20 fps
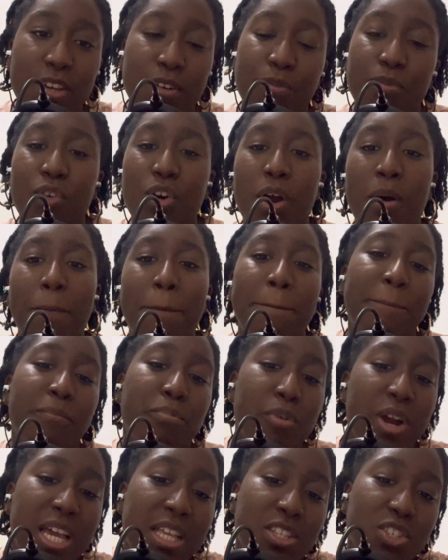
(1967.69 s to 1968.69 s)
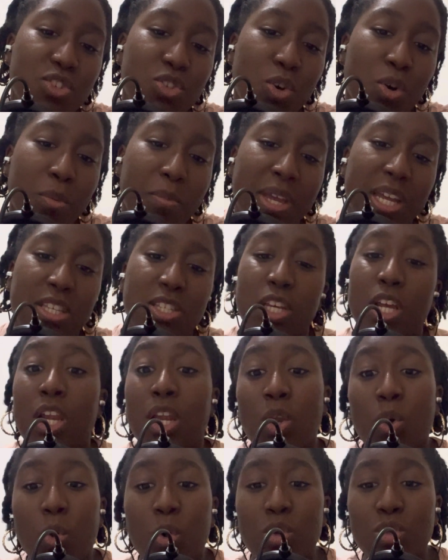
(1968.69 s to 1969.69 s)
from brainstorming to
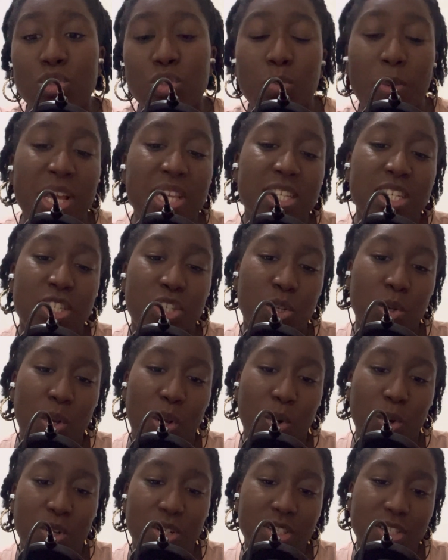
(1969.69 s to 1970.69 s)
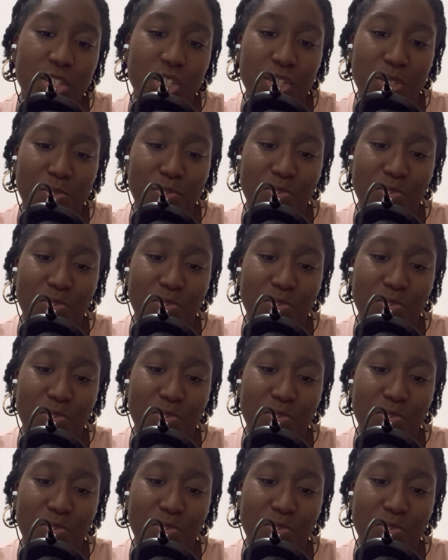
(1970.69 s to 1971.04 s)
launch? When did you launch?